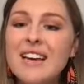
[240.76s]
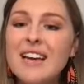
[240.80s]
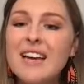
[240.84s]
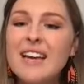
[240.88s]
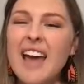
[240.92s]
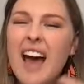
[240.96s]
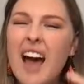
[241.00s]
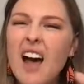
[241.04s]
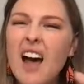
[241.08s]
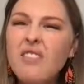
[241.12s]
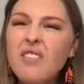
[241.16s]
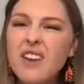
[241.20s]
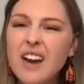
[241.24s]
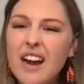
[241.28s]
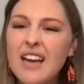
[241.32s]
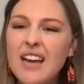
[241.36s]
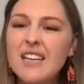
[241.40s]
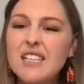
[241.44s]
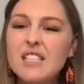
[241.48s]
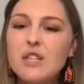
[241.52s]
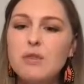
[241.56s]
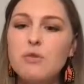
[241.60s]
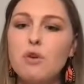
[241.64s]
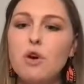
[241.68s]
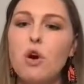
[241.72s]

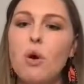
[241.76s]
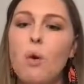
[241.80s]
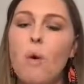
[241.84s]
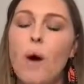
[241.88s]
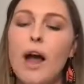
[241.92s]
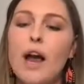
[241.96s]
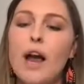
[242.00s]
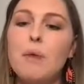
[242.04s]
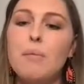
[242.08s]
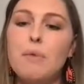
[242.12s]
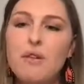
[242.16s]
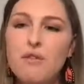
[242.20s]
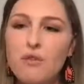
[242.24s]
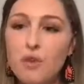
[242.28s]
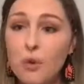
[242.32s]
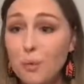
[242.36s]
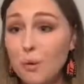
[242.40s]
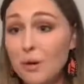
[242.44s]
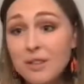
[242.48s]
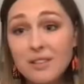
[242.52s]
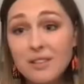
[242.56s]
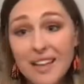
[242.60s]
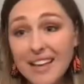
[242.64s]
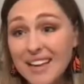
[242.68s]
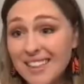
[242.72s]
galvanize the requirement for
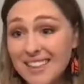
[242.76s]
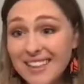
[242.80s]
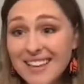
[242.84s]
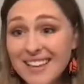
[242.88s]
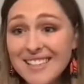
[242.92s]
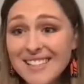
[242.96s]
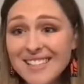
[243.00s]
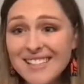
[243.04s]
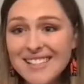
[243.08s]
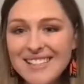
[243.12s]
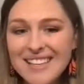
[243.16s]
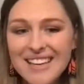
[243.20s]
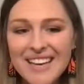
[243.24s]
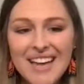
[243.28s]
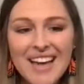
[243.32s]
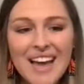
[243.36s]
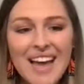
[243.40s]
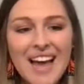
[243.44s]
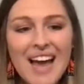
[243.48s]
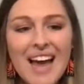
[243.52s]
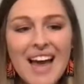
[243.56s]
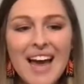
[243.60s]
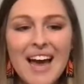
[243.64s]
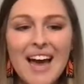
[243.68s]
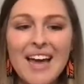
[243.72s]
work like this
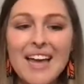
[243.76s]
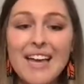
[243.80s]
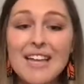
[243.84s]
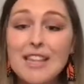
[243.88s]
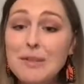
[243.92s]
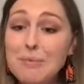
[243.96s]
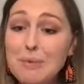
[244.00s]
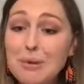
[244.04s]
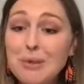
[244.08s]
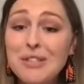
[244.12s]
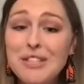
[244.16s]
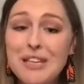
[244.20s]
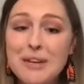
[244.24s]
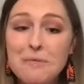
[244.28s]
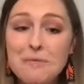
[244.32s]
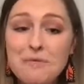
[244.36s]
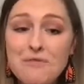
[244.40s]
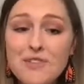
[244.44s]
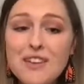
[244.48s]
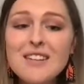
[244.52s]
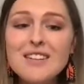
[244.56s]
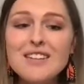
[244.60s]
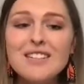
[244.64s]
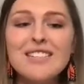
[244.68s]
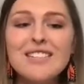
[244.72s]
in the museum
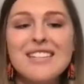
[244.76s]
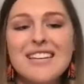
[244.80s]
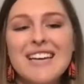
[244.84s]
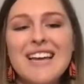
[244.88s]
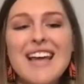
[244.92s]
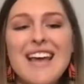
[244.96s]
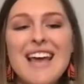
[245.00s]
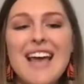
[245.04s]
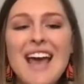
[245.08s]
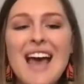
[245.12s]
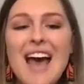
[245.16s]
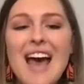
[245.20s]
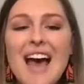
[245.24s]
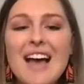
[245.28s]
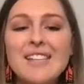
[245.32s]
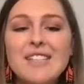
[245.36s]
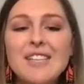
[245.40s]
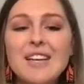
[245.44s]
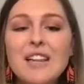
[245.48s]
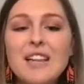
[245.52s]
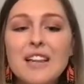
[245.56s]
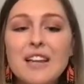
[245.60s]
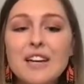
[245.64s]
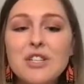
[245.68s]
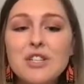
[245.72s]
field. As the
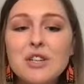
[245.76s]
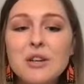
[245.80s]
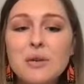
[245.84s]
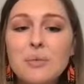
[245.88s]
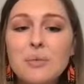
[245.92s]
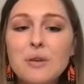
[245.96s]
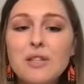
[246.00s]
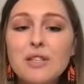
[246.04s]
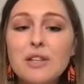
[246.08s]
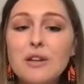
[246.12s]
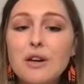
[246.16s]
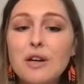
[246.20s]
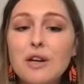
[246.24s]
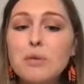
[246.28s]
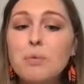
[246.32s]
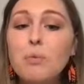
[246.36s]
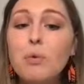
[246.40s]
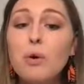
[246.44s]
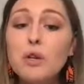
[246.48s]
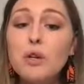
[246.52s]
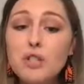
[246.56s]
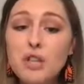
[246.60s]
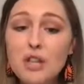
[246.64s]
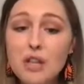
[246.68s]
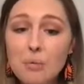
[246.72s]
collection was a large
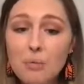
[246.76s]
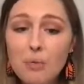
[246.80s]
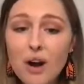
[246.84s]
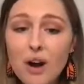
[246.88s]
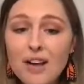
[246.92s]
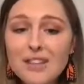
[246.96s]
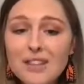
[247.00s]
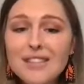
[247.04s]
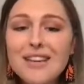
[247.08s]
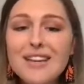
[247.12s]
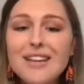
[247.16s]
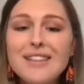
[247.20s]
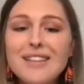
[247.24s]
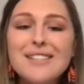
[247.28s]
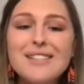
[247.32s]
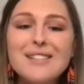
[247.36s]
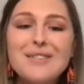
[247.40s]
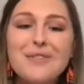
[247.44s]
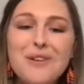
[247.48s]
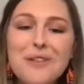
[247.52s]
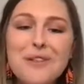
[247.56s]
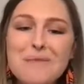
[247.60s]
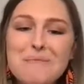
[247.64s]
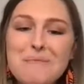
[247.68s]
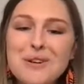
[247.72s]
portion of the process
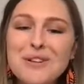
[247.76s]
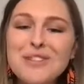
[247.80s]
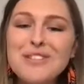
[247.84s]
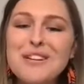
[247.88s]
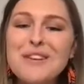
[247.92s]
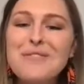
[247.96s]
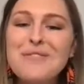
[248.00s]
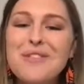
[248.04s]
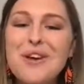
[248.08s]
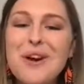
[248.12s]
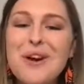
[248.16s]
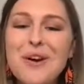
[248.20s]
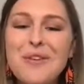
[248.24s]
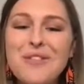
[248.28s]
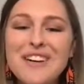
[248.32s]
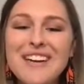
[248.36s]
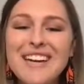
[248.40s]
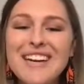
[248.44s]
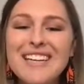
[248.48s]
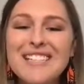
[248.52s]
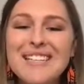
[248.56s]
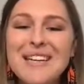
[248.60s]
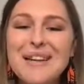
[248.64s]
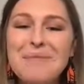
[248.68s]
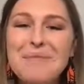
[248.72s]
for the building of the
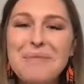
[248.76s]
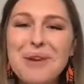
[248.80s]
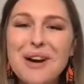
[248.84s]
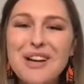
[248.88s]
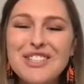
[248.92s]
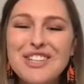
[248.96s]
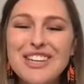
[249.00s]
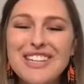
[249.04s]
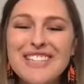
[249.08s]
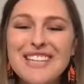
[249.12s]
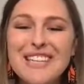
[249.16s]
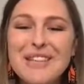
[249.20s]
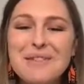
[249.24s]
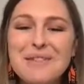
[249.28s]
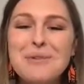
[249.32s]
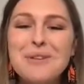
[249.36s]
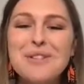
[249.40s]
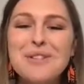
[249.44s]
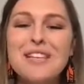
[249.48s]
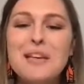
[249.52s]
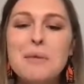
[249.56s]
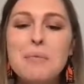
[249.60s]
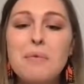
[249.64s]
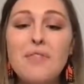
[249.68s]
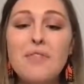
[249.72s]
COVID-19 project at the
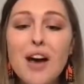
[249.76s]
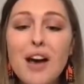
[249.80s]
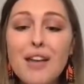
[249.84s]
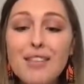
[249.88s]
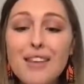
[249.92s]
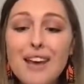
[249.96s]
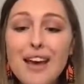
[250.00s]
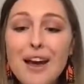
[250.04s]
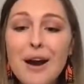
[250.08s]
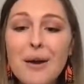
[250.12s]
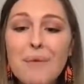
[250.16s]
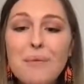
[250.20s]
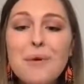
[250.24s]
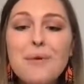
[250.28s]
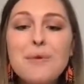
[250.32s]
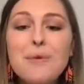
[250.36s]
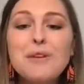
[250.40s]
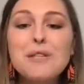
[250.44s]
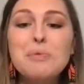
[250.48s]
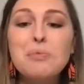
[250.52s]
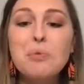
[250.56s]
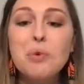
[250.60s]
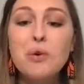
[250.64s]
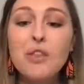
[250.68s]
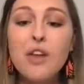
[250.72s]
Museum of Healthcare, we will
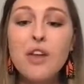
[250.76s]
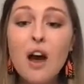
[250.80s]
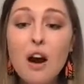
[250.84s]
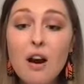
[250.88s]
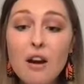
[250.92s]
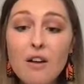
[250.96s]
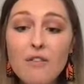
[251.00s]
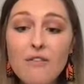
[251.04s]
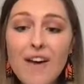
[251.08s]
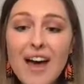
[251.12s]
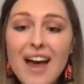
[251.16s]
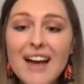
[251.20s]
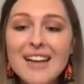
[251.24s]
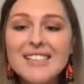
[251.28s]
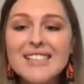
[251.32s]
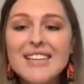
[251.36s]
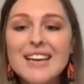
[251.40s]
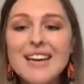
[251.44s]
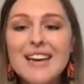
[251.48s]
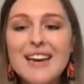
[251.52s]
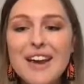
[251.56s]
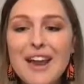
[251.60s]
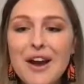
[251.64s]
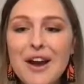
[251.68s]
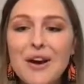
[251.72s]
explore the artifacts
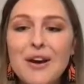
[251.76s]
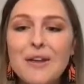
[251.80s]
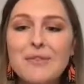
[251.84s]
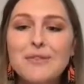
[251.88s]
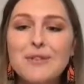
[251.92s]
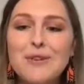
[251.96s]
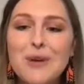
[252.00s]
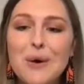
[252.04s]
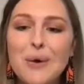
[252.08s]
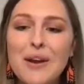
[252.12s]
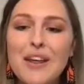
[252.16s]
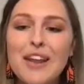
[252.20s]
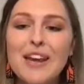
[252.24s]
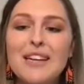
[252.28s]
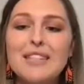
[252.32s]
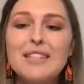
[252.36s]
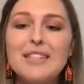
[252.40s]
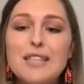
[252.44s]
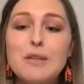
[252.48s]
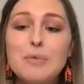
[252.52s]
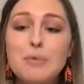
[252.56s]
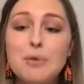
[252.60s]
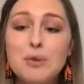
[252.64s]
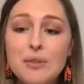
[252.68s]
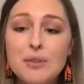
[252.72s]
and narratives donated to
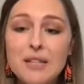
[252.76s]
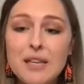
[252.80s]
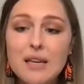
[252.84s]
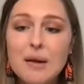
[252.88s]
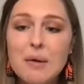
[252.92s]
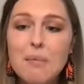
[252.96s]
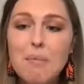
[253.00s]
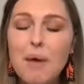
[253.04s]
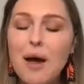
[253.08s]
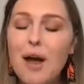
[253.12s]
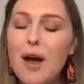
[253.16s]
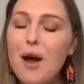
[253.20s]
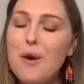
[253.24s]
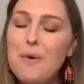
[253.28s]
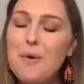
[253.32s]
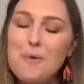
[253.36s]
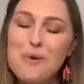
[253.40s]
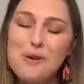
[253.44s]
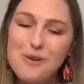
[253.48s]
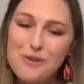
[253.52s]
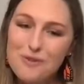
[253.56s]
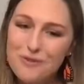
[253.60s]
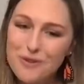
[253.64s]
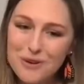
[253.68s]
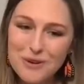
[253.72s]
the museum by our
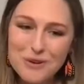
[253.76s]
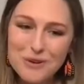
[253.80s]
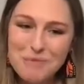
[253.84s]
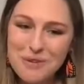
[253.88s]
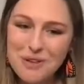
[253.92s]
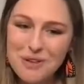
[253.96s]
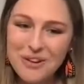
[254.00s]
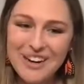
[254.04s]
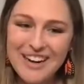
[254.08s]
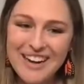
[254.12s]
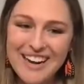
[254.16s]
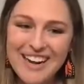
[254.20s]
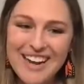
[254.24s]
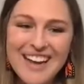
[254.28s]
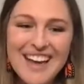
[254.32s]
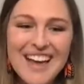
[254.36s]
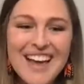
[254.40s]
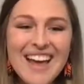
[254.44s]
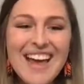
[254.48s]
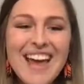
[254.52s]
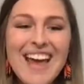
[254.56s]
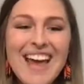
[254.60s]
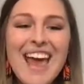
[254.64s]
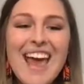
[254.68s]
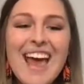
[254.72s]
wonderful community.
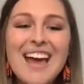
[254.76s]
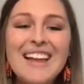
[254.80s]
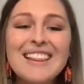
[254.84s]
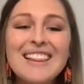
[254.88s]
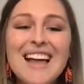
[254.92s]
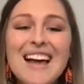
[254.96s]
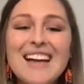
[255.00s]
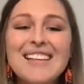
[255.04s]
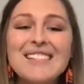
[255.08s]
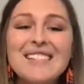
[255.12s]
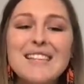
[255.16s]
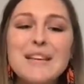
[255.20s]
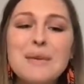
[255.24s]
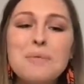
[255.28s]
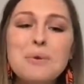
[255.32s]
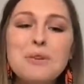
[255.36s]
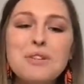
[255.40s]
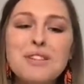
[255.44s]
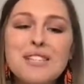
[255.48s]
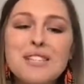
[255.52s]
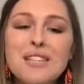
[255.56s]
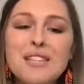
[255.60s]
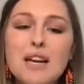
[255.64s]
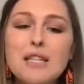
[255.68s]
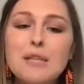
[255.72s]
And lastly, we'll
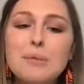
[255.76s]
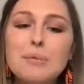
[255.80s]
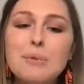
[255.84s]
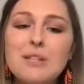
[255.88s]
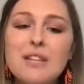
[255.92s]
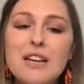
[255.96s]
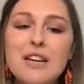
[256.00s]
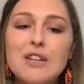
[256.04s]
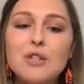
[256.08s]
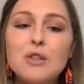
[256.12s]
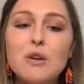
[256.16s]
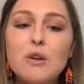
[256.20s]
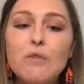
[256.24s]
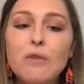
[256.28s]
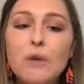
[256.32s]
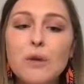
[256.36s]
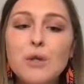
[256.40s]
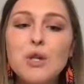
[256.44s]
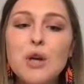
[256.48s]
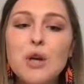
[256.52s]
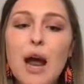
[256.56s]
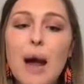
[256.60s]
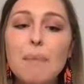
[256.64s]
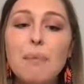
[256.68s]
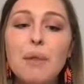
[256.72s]
discuss potential
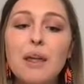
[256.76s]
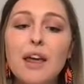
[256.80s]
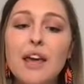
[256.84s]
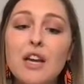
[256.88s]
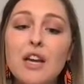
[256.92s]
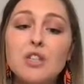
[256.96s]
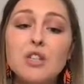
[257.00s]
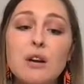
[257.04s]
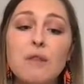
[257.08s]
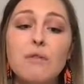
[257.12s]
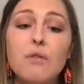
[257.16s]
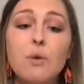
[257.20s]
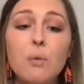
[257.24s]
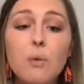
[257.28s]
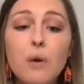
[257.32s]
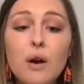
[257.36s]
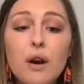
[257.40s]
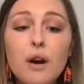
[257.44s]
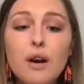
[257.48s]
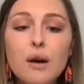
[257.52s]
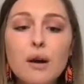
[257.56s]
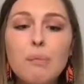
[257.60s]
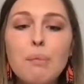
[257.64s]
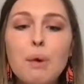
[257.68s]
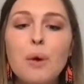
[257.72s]
future application of the
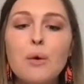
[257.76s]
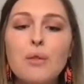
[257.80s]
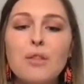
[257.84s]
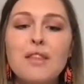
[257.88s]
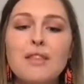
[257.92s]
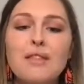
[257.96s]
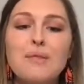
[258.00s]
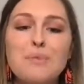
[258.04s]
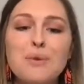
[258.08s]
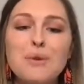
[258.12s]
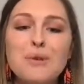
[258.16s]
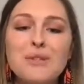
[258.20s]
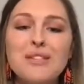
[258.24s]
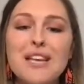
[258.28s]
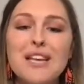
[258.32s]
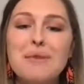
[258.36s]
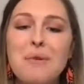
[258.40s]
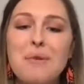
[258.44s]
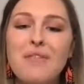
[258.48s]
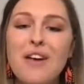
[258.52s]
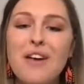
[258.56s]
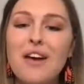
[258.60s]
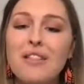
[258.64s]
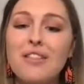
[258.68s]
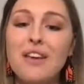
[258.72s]
work, both in the Museum
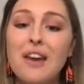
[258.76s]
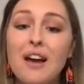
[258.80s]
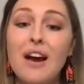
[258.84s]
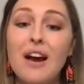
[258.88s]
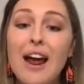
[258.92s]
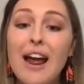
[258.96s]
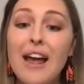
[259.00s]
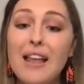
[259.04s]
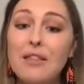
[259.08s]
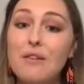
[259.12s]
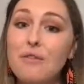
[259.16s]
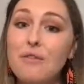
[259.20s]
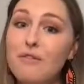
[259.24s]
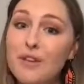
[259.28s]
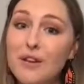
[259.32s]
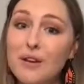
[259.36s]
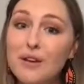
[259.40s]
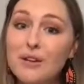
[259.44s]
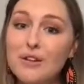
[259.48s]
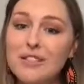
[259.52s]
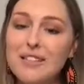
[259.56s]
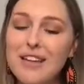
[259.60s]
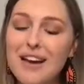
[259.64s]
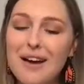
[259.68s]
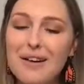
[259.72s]
of Healthcare and the
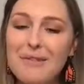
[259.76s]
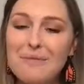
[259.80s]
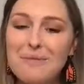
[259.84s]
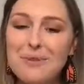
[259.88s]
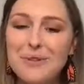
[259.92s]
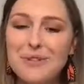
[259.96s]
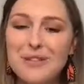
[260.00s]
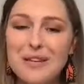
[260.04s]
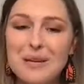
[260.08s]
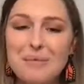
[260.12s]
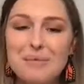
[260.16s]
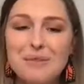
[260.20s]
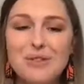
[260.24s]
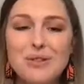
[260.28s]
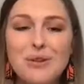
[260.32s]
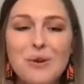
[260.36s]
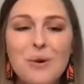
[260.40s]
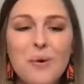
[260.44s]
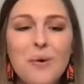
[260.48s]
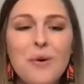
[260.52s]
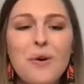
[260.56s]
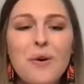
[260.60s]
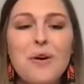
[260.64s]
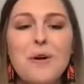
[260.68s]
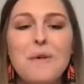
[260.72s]
field of museums as a
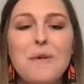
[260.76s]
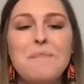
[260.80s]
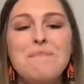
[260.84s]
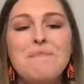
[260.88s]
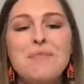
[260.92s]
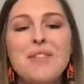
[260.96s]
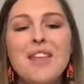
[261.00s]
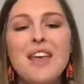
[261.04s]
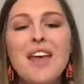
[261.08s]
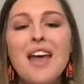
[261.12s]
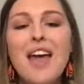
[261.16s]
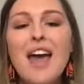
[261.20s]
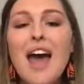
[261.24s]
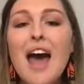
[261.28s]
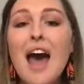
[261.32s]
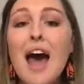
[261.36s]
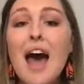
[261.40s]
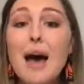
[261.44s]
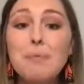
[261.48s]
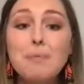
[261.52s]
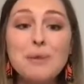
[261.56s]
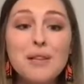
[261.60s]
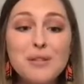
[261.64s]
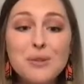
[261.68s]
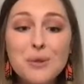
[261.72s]
whole.
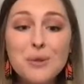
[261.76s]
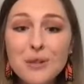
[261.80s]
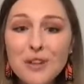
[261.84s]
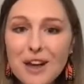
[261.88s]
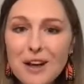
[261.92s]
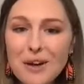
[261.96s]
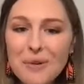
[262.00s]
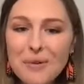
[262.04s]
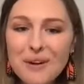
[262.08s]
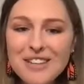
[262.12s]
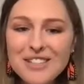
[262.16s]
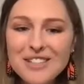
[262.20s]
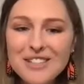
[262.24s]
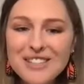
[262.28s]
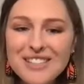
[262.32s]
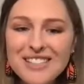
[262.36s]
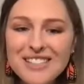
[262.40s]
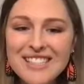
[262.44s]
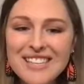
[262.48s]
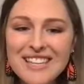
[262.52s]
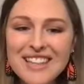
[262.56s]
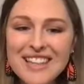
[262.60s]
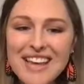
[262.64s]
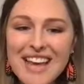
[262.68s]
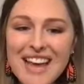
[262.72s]
Please hold all questions
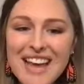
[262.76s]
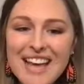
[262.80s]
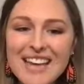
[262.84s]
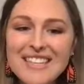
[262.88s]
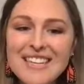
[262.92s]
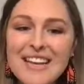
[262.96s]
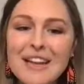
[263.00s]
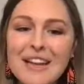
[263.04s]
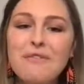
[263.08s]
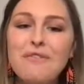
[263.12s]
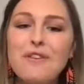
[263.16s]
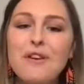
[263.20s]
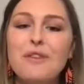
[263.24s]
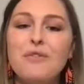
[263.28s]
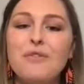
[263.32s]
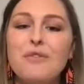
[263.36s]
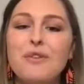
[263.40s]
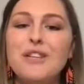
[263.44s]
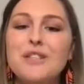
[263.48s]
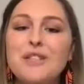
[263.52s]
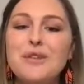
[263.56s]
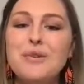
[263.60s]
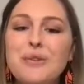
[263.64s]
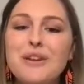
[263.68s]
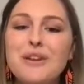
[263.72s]
to the end and feel
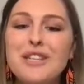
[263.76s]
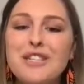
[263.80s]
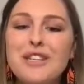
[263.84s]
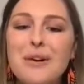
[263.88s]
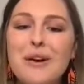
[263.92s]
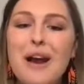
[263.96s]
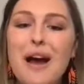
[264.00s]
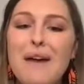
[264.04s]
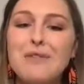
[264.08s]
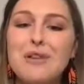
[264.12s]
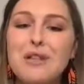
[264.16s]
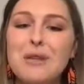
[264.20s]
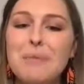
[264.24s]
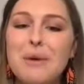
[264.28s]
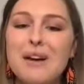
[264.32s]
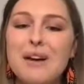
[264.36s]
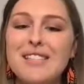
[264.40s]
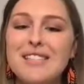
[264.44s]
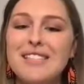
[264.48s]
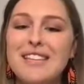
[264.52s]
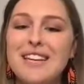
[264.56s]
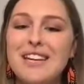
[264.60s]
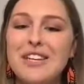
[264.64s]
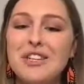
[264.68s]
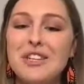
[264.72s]
free to reach out after the
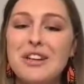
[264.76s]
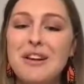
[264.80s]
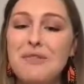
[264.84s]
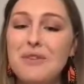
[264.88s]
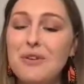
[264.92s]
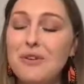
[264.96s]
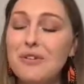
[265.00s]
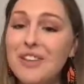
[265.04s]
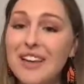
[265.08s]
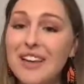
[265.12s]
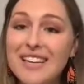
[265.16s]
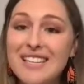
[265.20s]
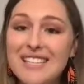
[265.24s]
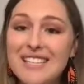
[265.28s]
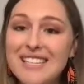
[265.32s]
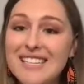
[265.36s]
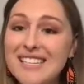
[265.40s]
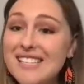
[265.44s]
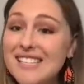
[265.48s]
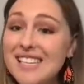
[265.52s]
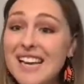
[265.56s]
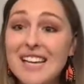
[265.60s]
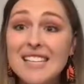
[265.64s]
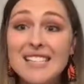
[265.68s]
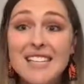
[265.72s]
presentation if you'd like to
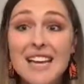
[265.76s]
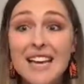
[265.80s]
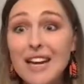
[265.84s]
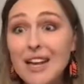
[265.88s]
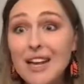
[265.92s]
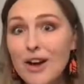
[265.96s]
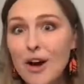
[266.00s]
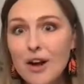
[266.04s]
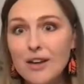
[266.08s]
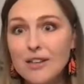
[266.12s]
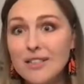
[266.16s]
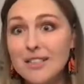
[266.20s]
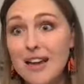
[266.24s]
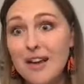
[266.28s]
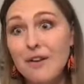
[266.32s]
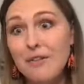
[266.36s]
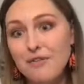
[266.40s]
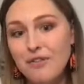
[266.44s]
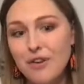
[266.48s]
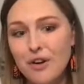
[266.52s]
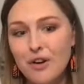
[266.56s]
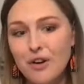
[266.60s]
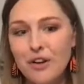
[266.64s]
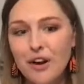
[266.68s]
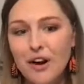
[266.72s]
discuss any content
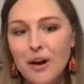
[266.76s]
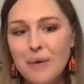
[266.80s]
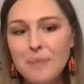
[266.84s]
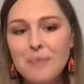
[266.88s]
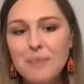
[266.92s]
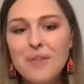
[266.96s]
further.